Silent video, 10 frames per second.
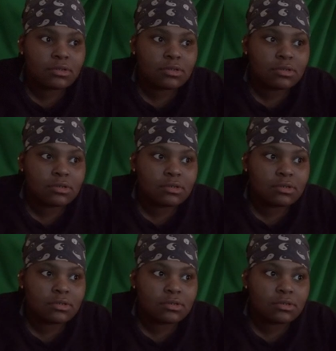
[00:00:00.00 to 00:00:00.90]

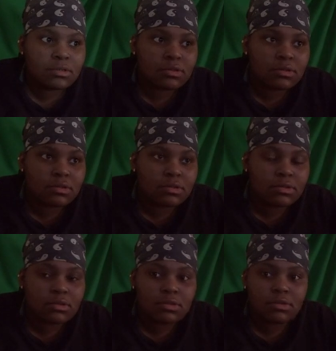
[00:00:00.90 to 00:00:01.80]
Nobody speaks.